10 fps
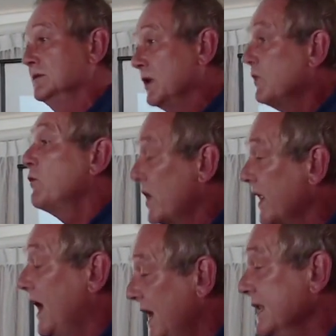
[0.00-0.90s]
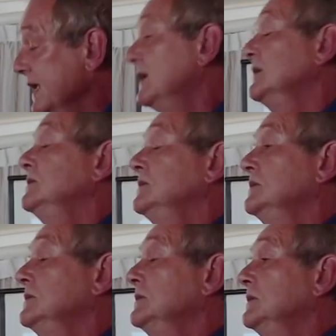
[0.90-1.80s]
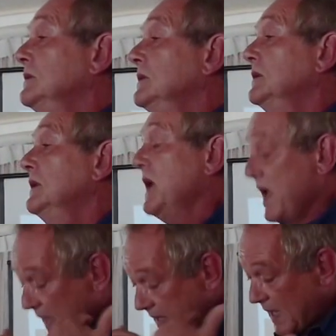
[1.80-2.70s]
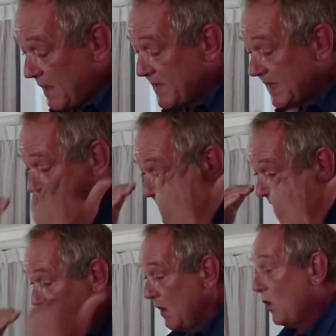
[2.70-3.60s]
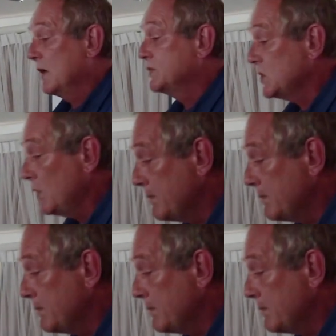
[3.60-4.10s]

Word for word: not of what I need. And they come and they say, Oh, I'm so